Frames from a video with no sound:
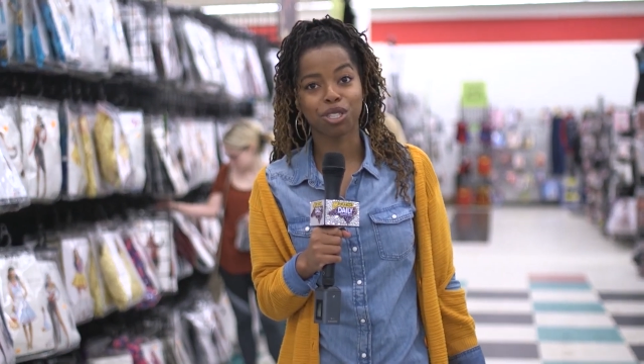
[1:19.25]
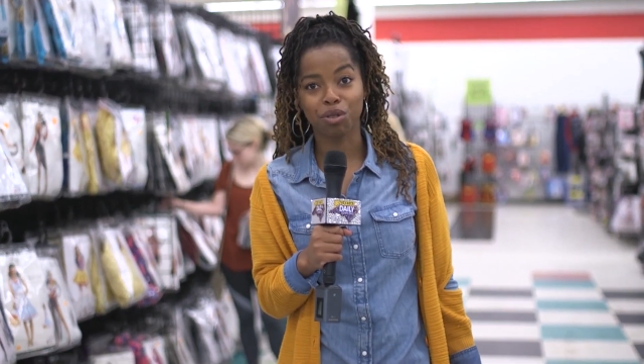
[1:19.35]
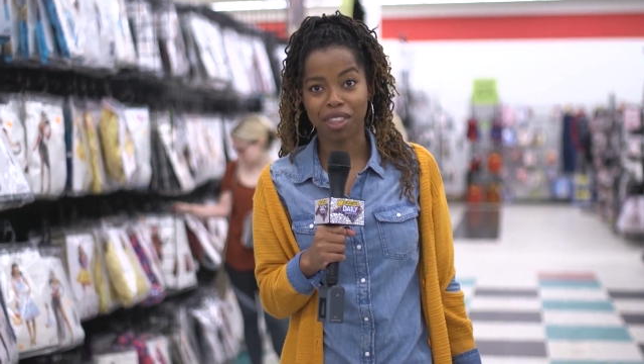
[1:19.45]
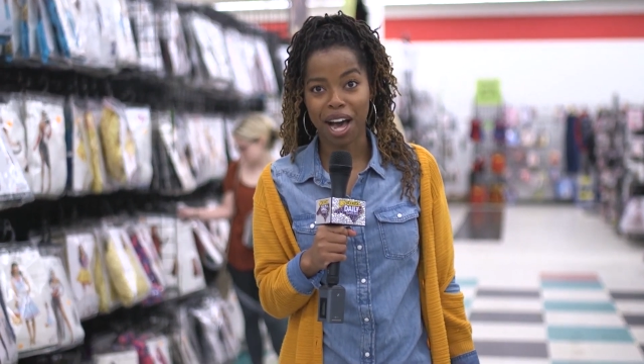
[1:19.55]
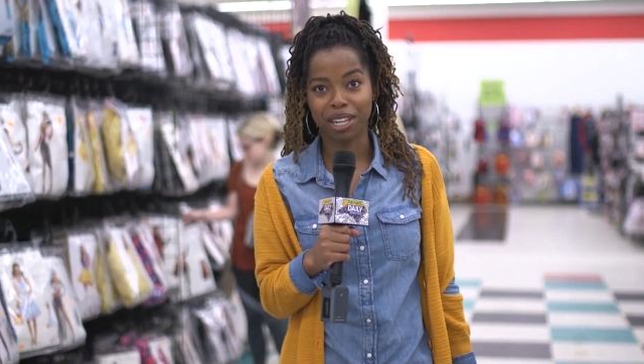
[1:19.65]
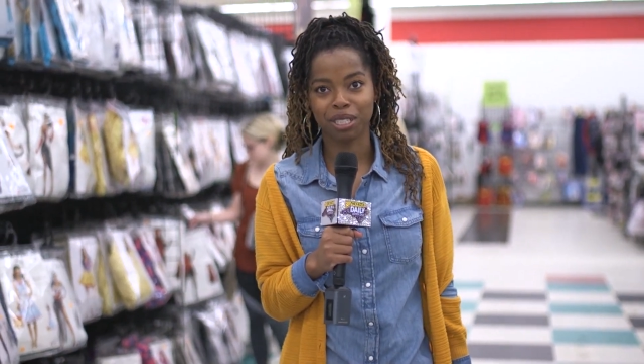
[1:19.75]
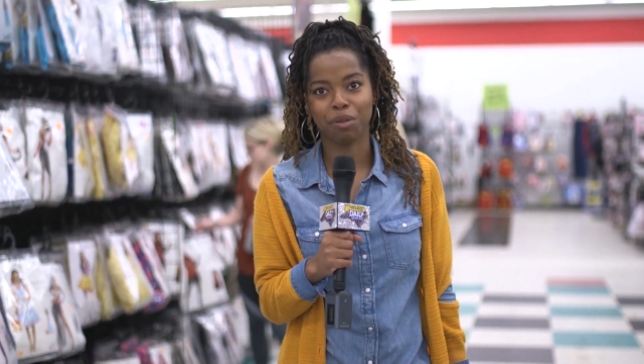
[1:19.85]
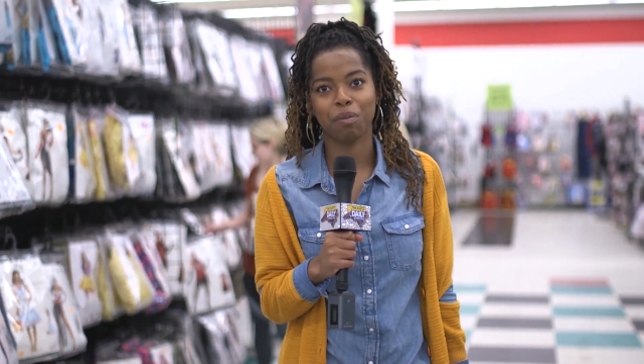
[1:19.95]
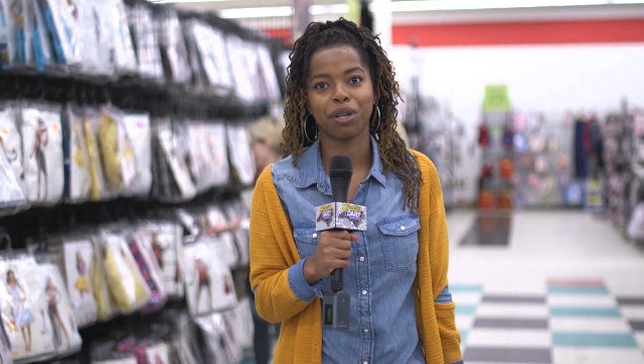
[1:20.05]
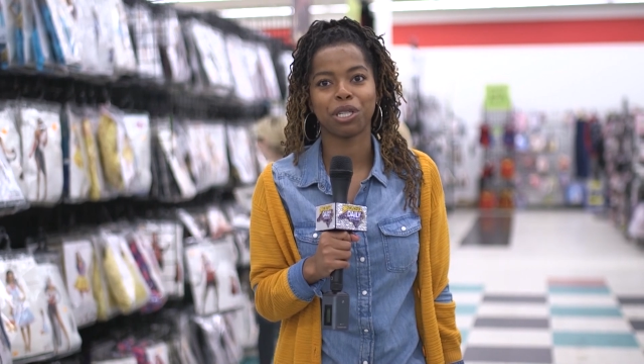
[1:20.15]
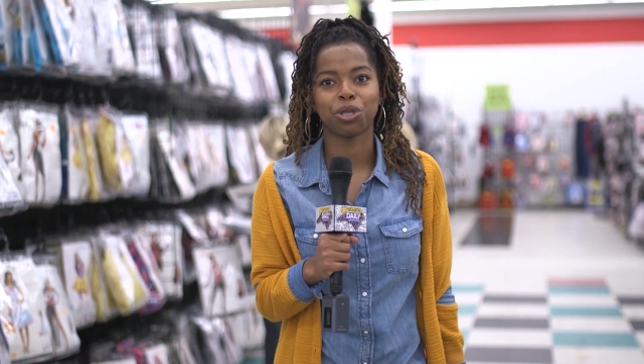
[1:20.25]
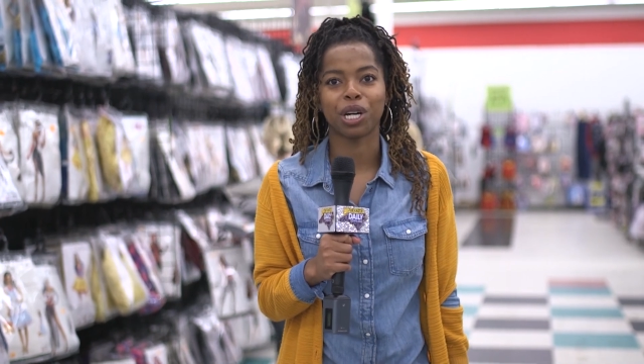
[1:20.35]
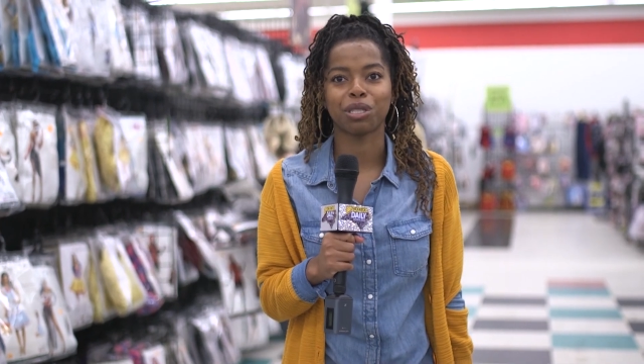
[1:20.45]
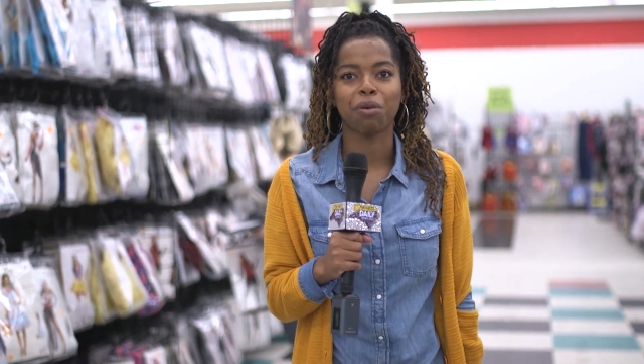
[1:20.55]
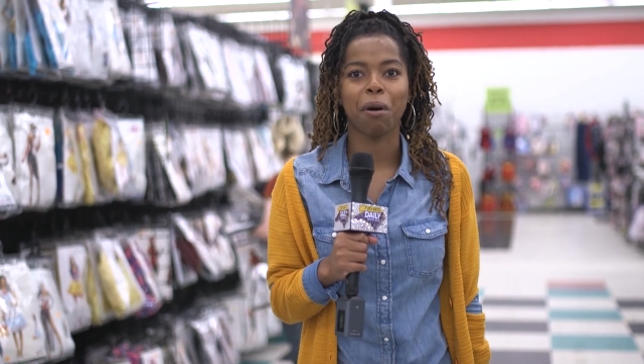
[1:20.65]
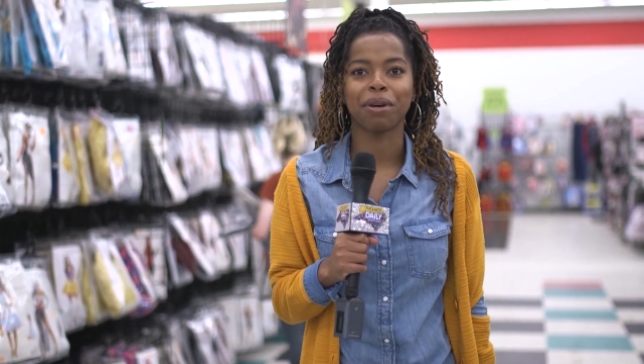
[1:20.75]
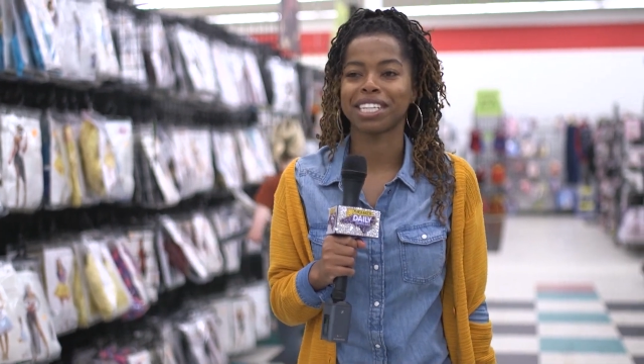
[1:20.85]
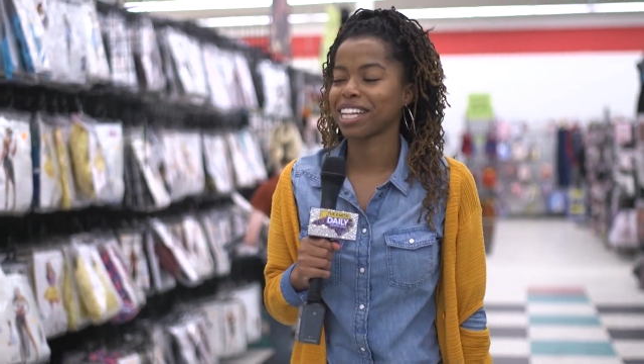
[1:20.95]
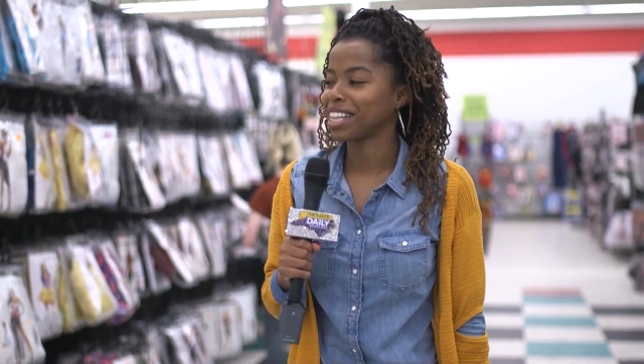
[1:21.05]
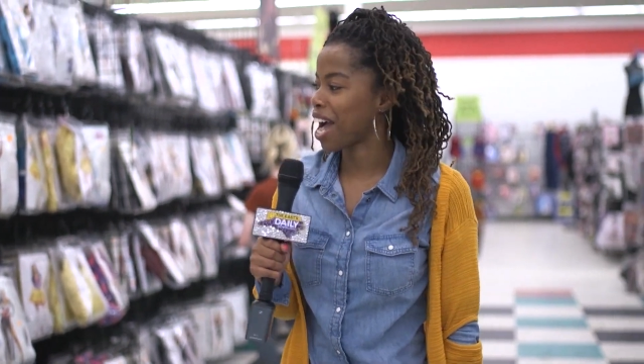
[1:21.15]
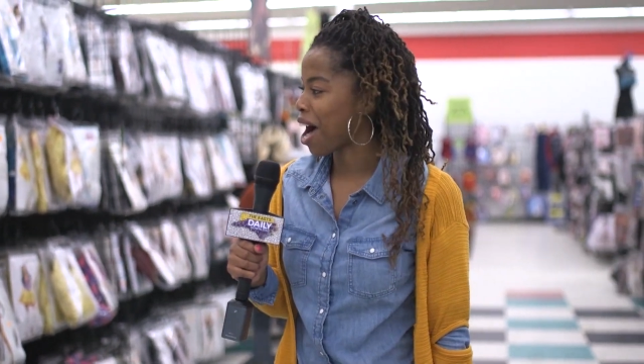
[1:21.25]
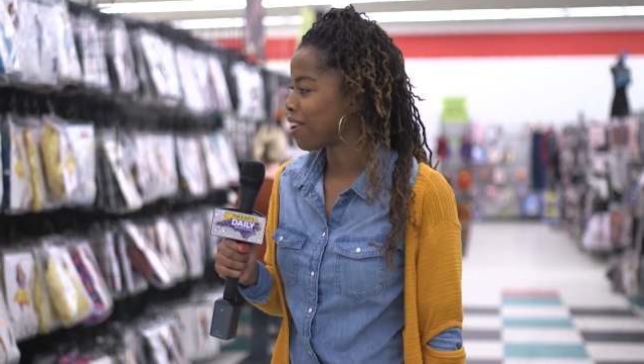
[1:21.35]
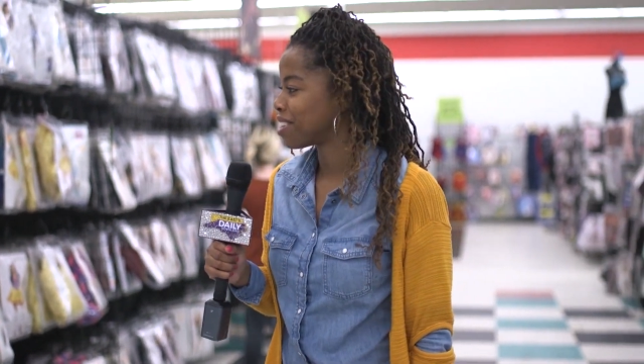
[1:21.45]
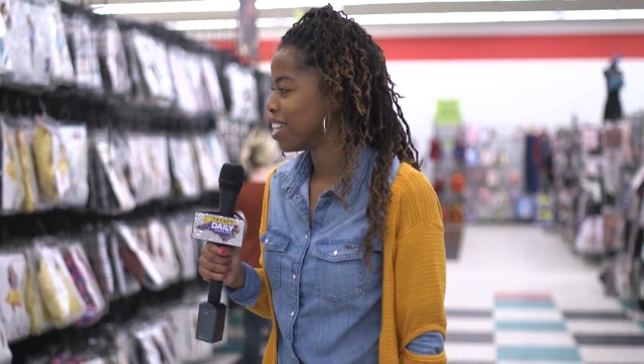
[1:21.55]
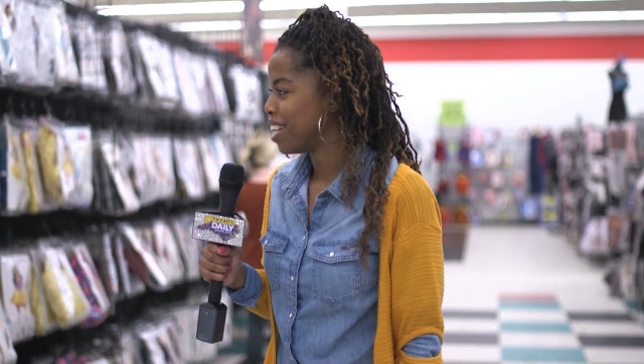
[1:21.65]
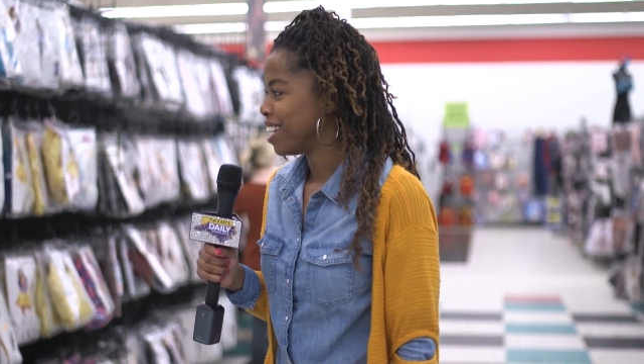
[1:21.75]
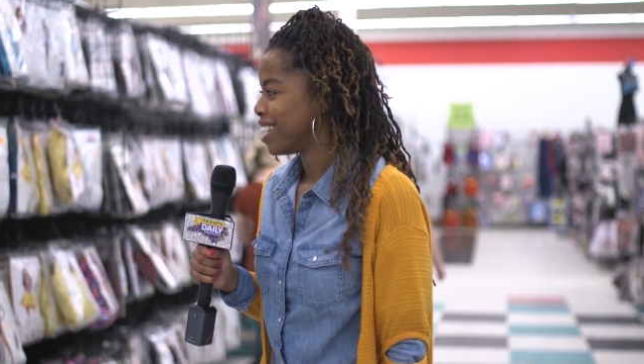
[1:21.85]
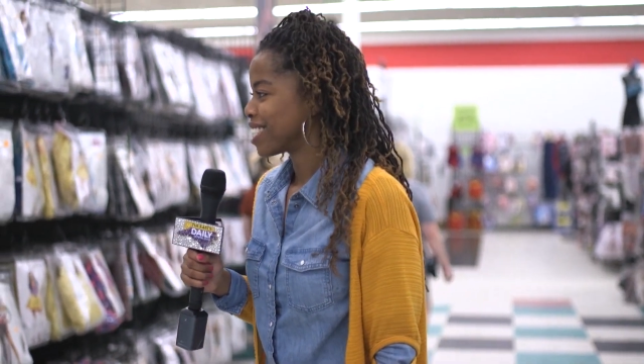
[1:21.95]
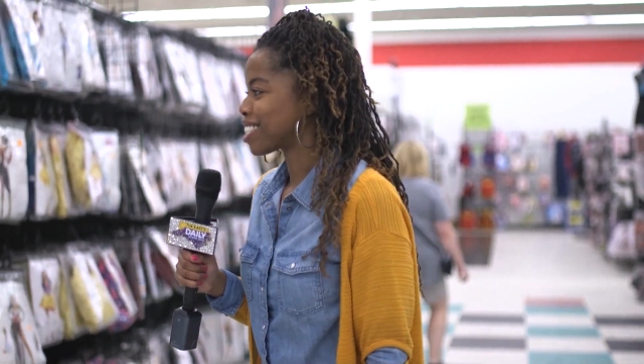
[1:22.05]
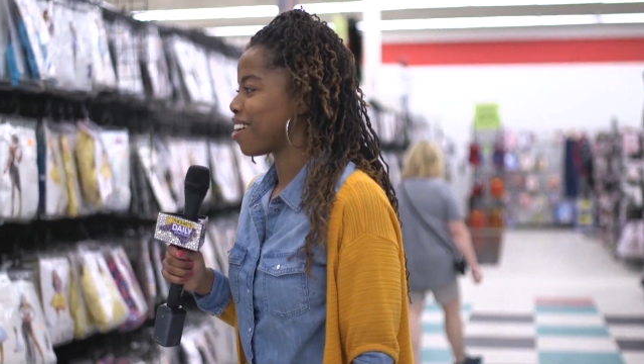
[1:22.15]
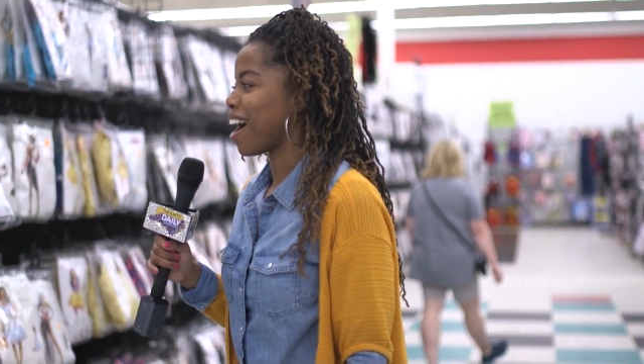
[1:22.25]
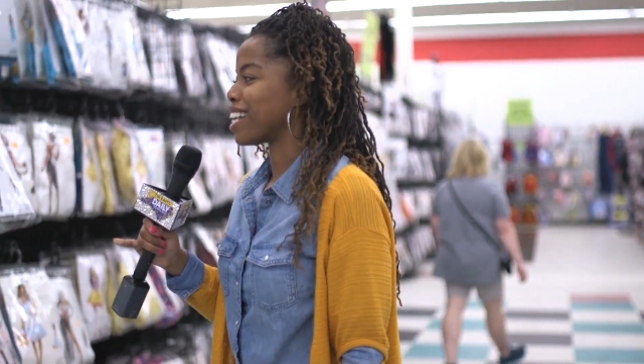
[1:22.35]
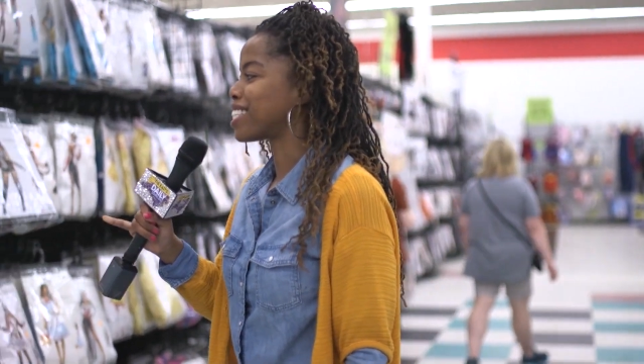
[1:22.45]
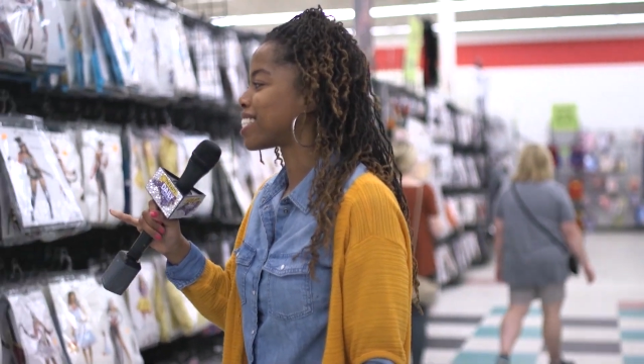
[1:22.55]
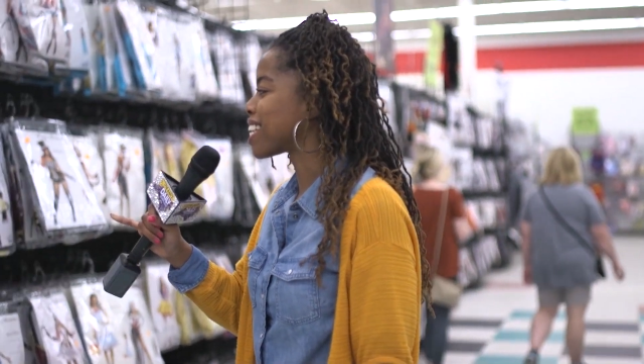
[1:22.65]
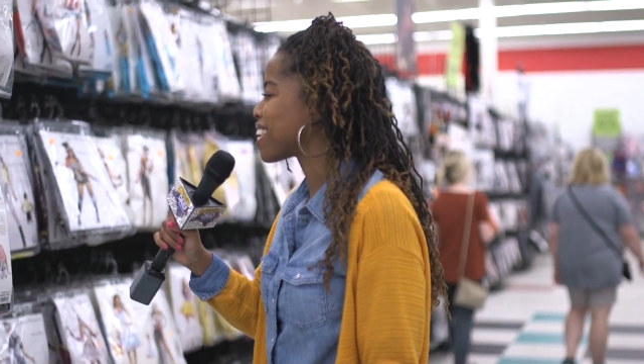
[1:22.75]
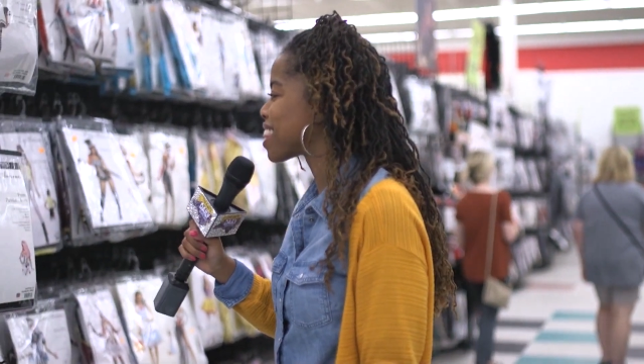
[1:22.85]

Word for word: or 2000, my parents dressed me up as a clown. So I see